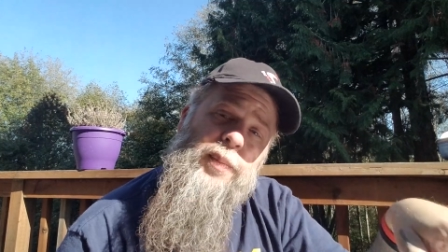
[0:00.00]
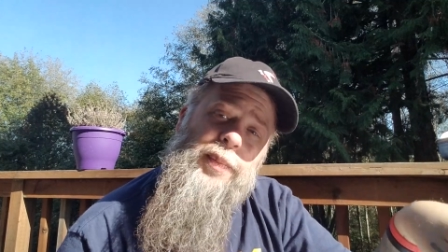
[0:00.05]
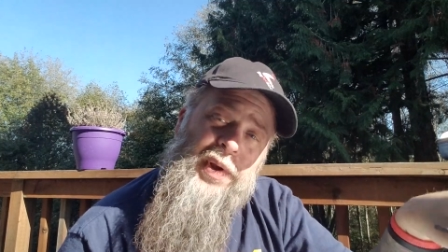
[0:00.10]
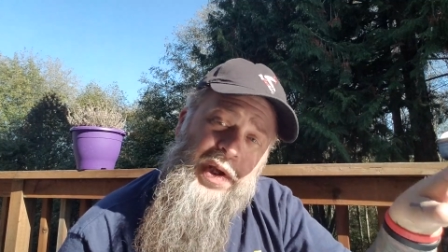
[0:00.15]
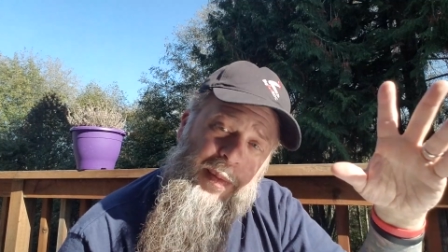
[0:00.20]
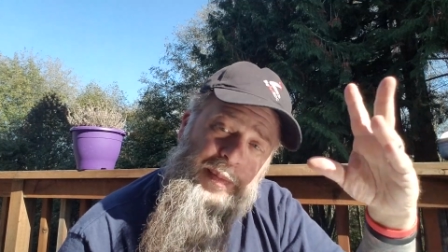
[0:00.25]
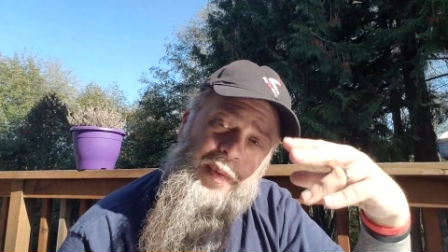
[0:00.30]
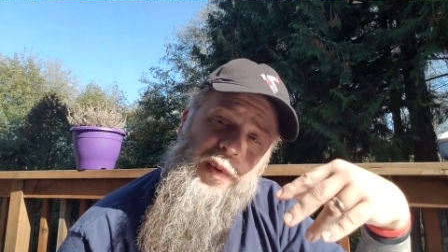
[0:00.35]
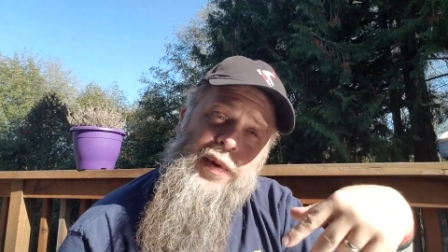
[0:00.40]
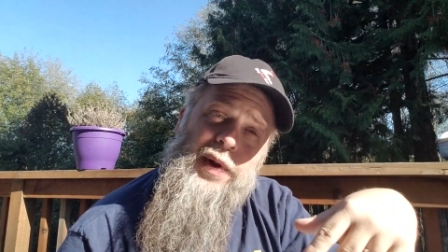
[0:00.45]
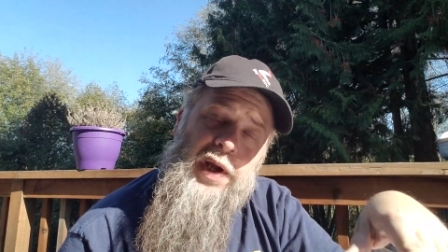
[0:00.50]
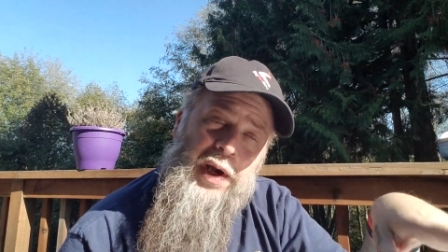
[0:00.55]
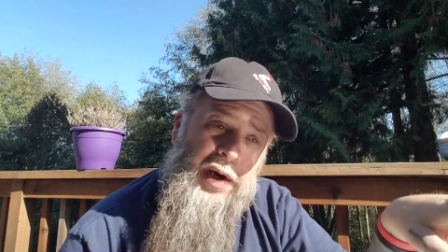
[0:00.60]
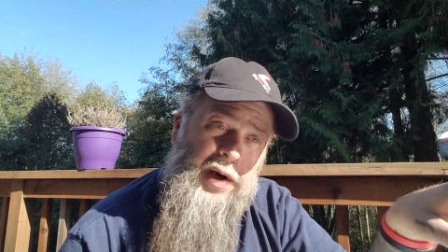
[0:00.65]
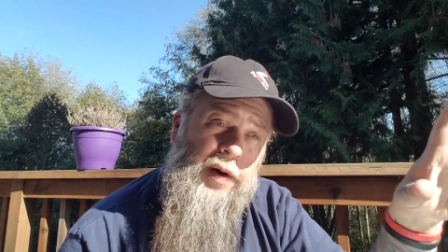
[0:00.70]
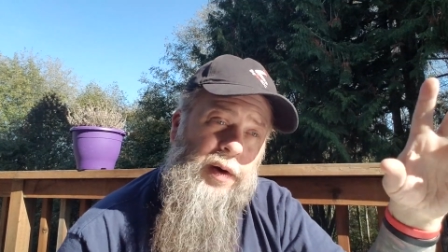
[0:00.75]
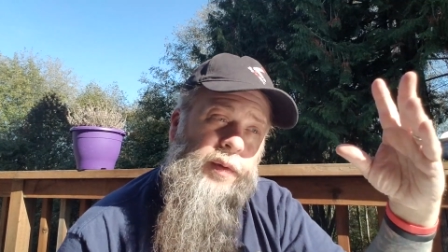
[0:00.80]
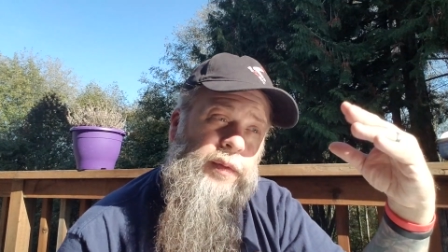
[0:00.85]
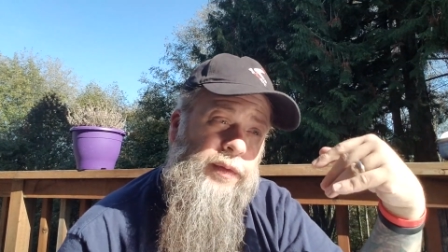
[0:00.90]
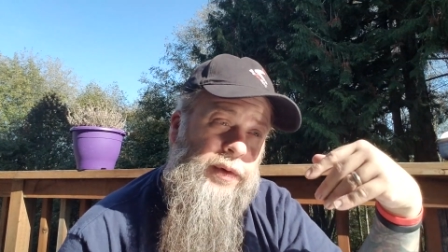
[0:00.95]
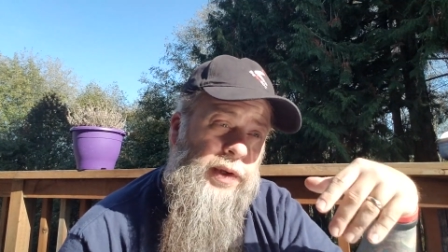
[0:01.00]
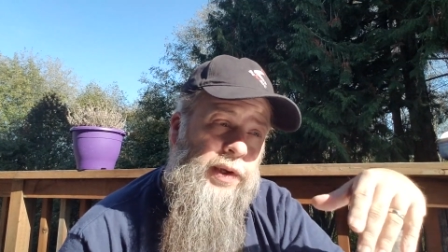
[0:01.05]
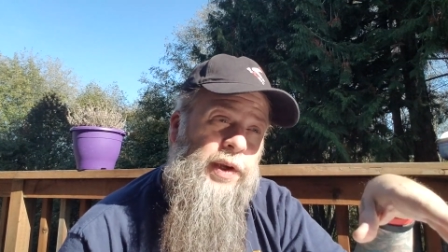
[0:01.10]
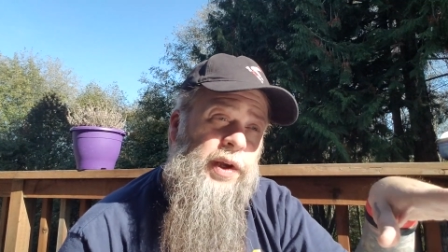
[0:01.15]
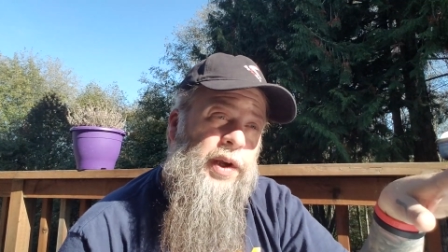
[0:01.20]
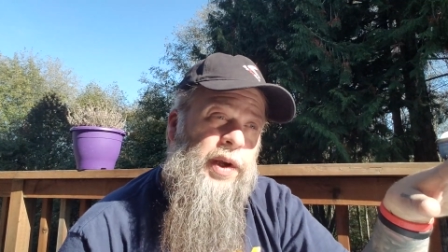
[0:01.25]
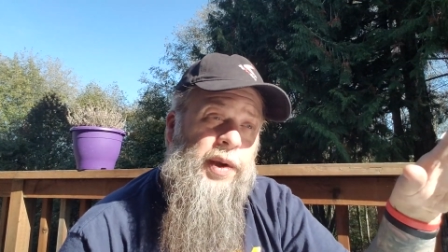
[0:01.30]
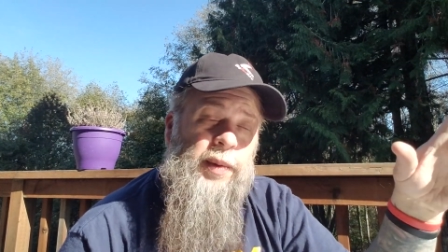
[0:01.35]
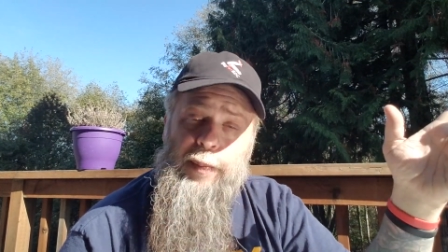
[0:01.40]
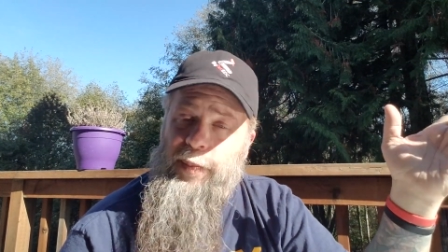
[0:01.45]
people have
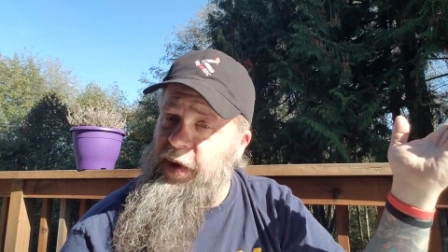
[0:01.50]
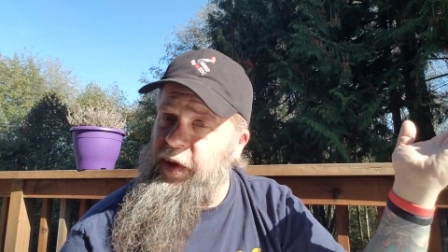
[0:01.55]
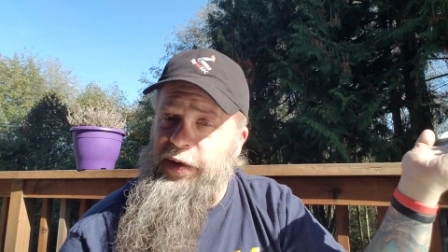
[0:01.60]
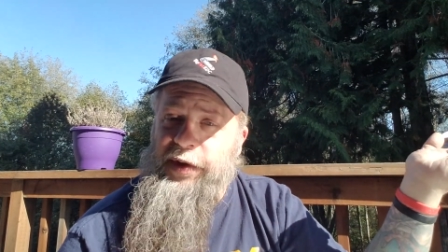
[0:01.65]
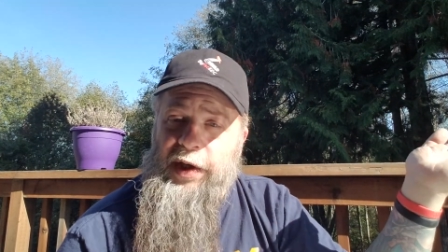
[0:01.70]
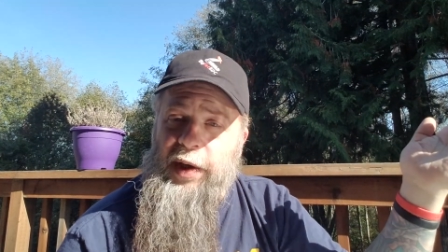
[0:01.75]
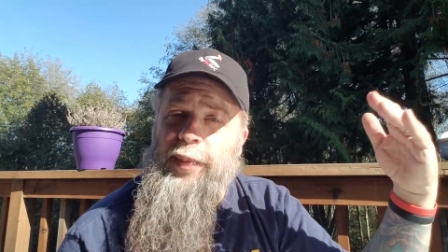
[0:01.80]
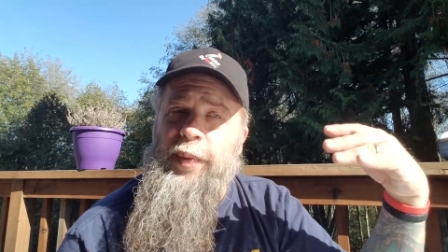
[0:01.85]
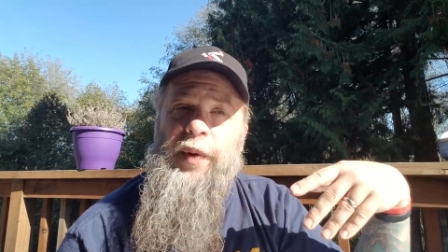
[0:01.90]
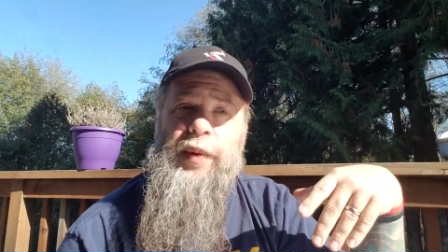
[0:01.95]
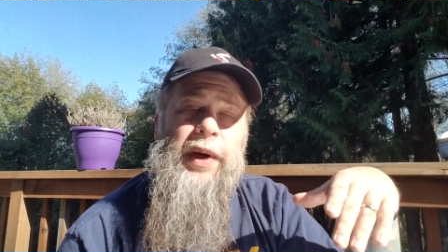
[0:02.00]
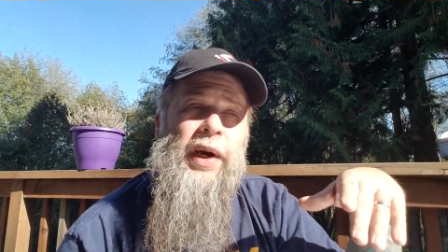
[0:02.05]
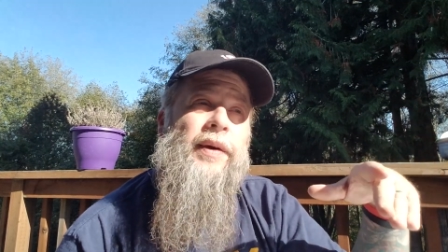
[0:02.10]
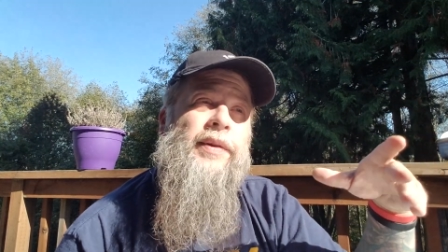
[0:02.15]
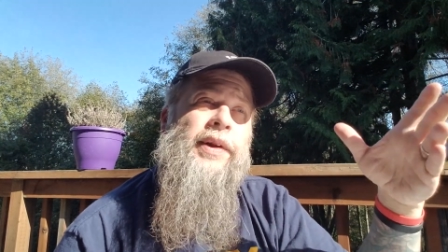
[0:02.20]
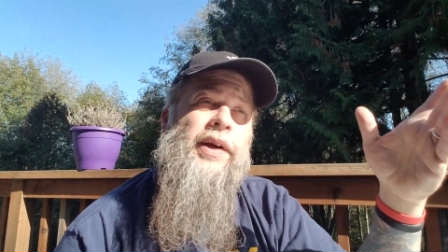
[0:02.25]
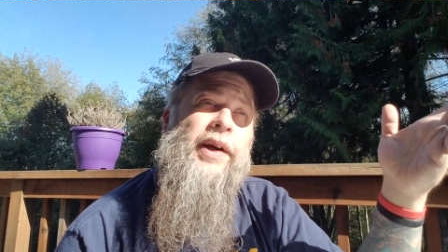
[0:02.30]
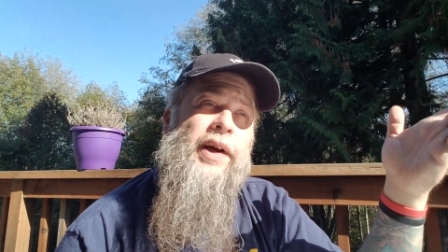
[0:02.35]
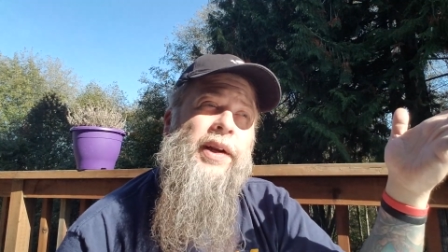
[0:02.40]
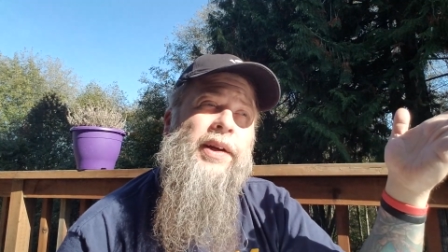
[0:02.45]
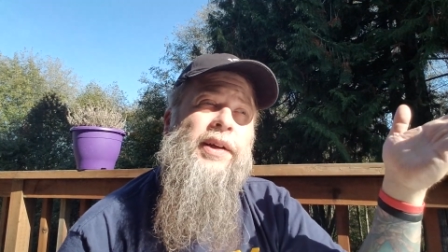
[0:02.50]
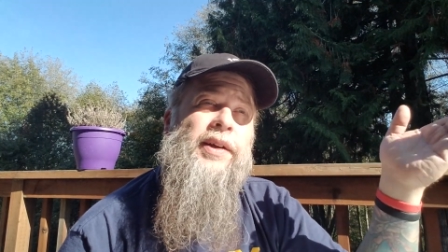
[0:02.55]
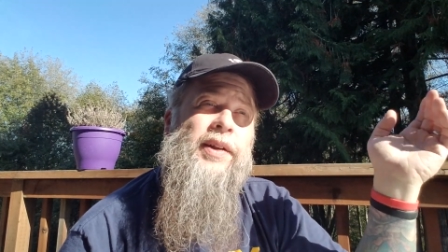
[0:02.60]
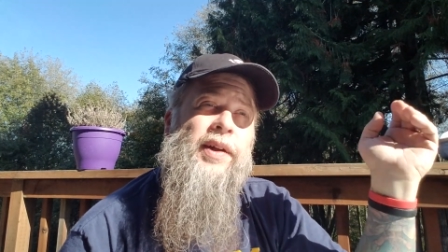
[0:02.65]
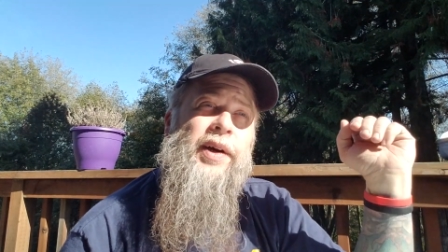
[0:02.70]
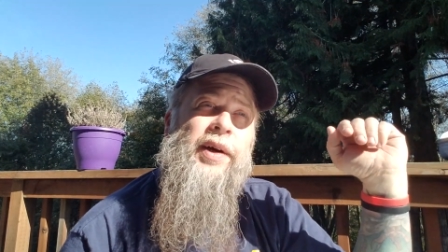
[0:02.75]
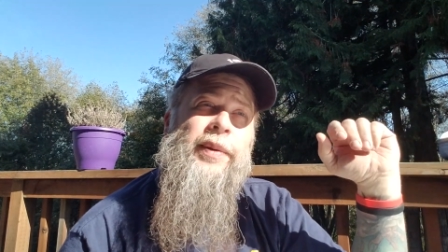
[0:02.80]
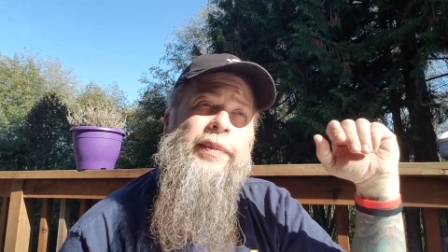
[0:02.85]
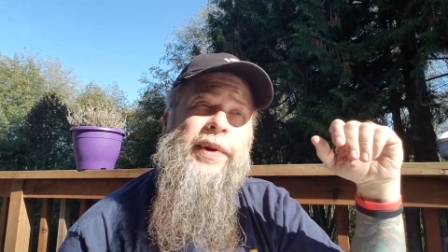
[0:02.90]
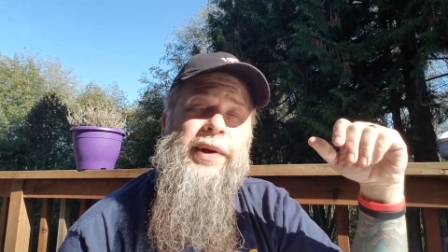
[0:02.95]
built up around the gun
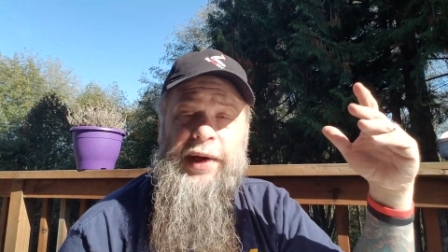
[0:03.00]
club,